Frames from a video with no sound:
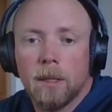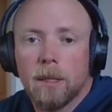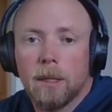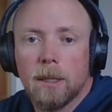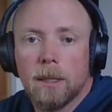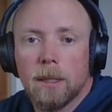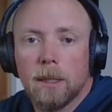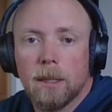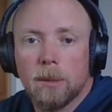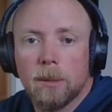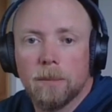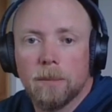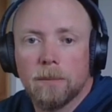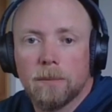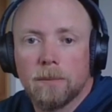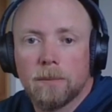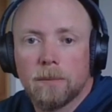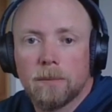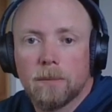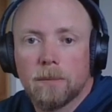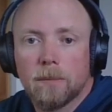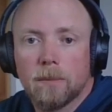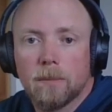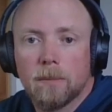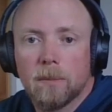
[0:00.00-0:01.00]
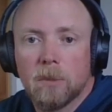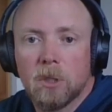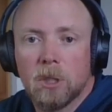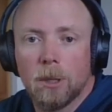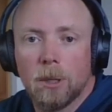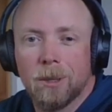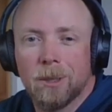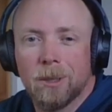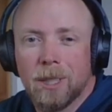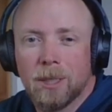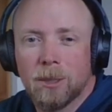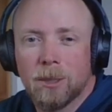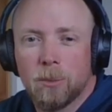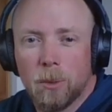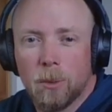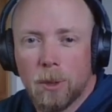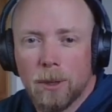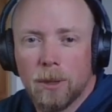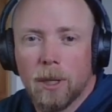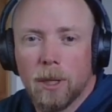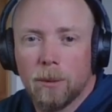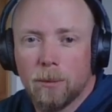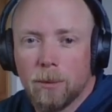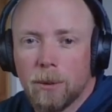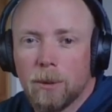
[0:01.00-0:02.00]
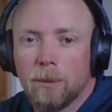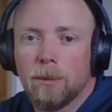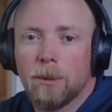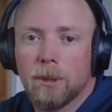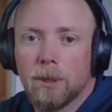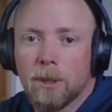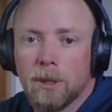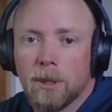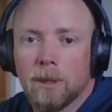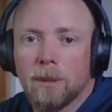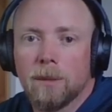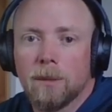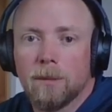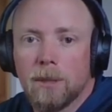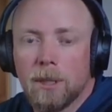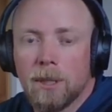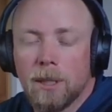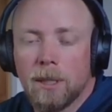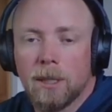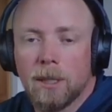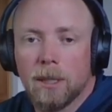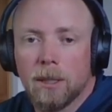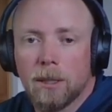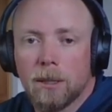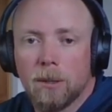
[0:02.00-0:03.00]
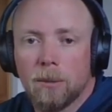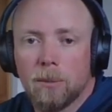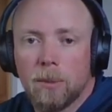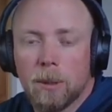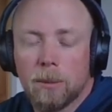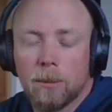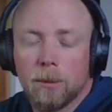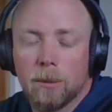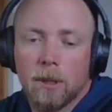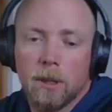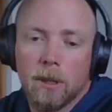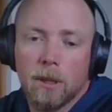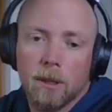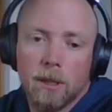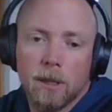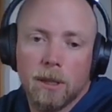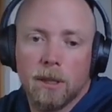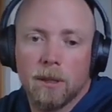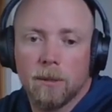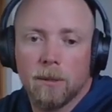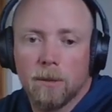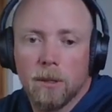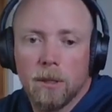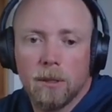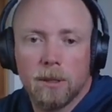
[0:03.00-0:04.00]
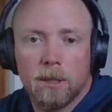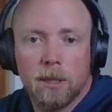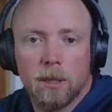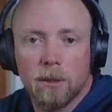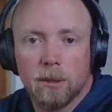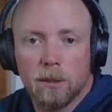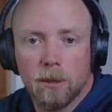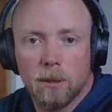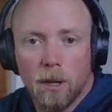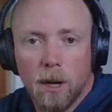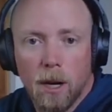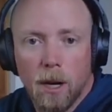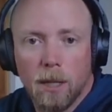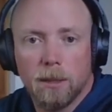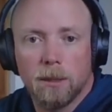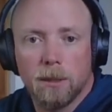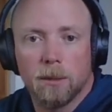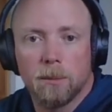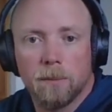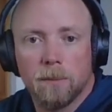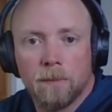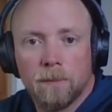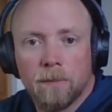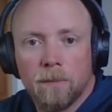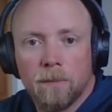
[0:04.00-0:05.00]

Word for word: Um, so that's one that we really need to get good people. And again, the volunteers are awesome,